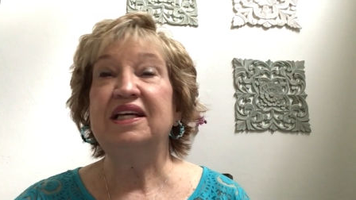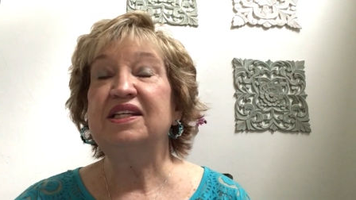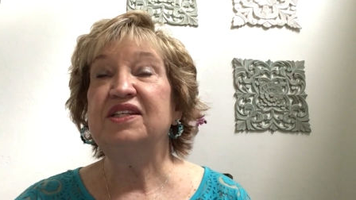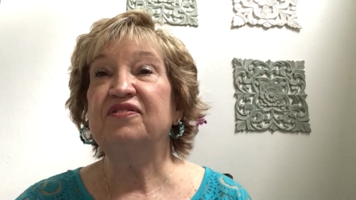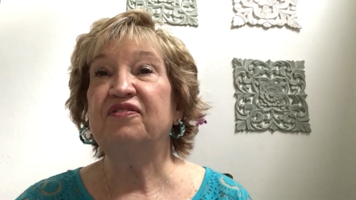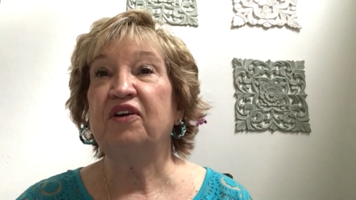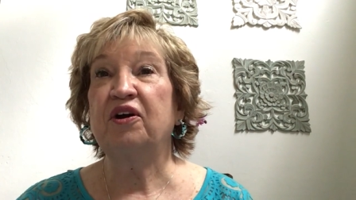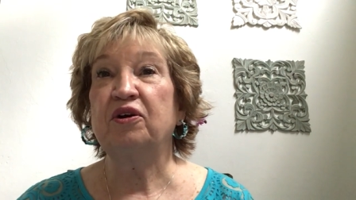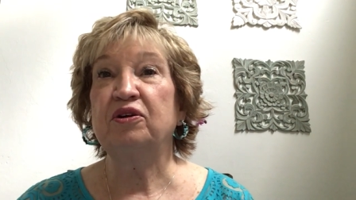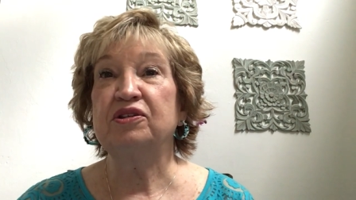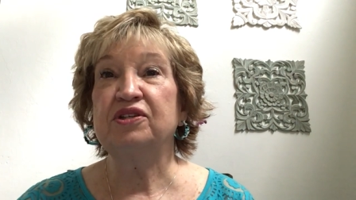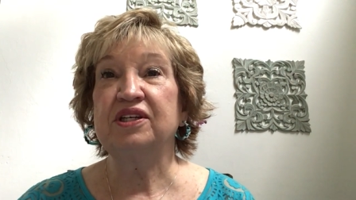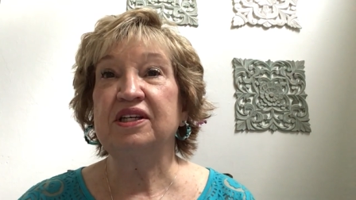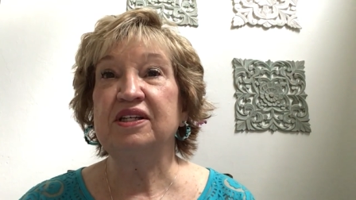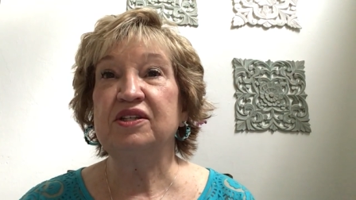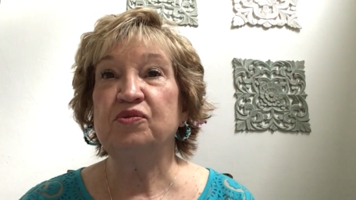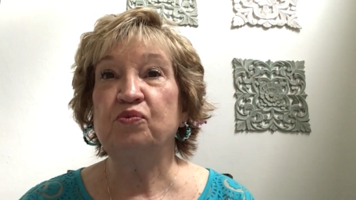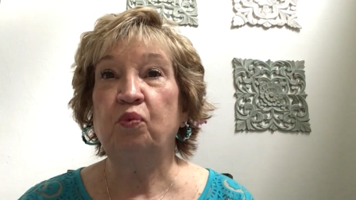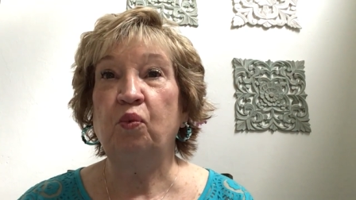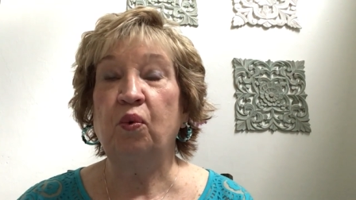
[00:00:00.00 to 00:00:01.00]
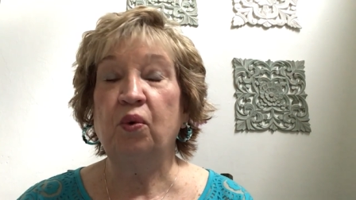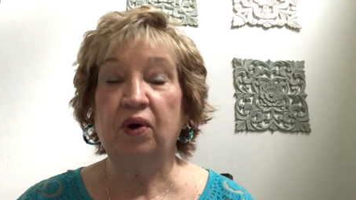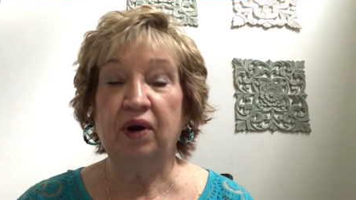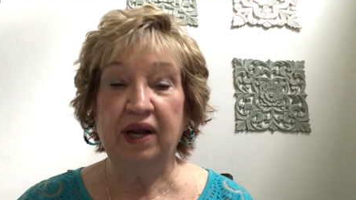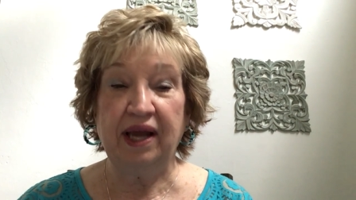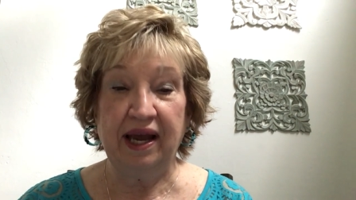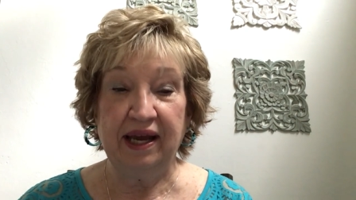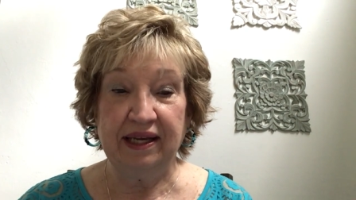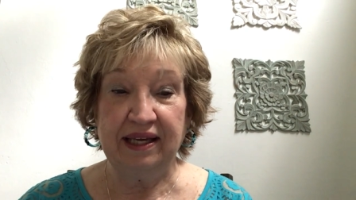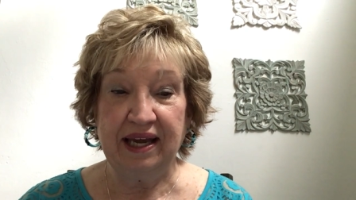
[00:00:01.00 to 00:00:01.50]
these verses
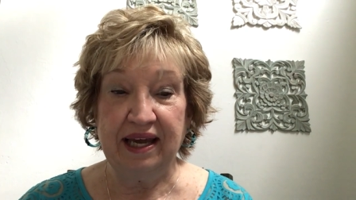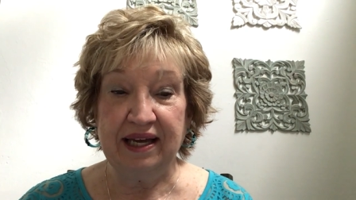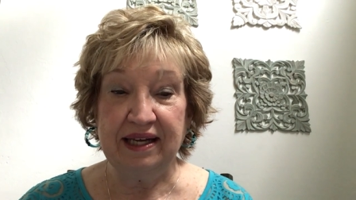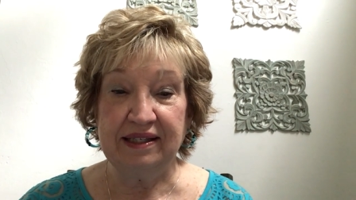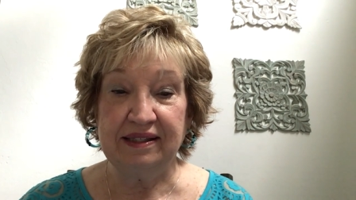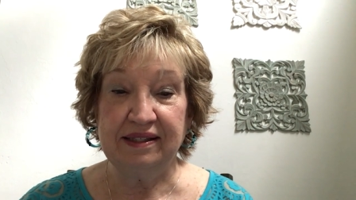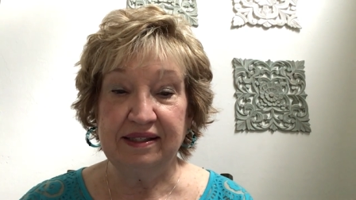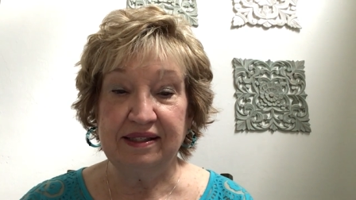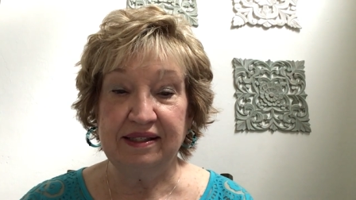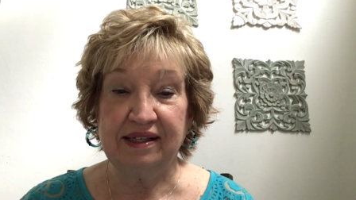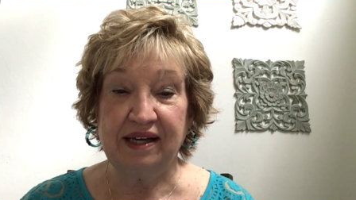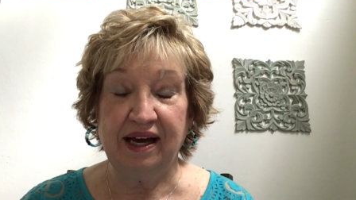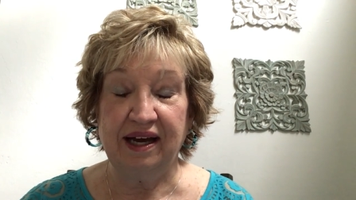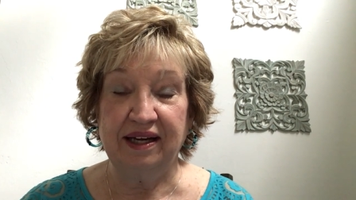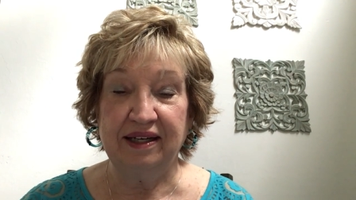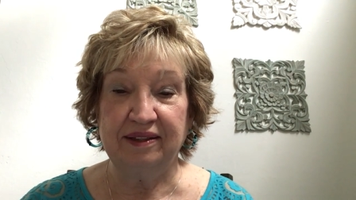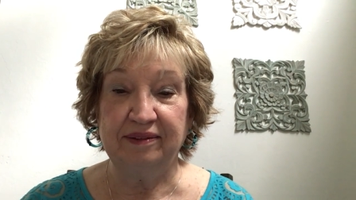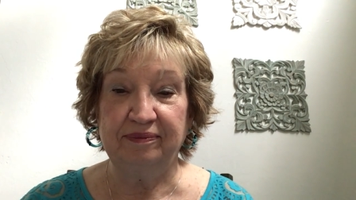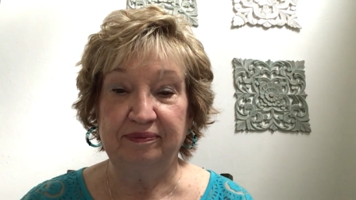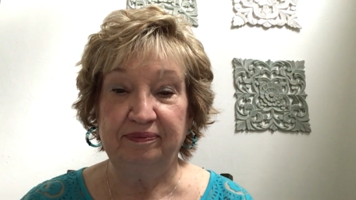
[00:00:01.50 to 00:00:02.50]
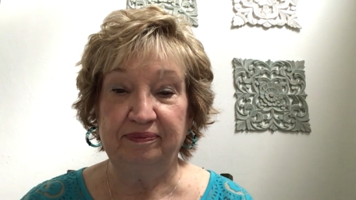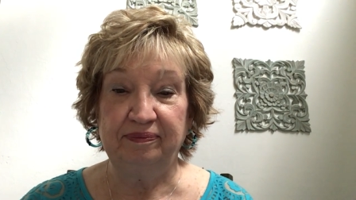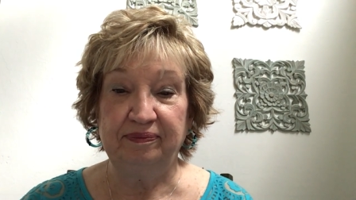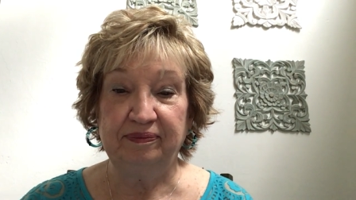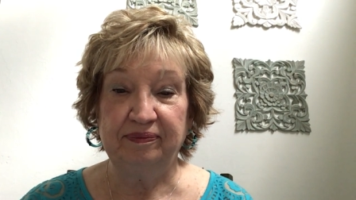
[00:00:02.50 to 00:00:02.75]
warn against um,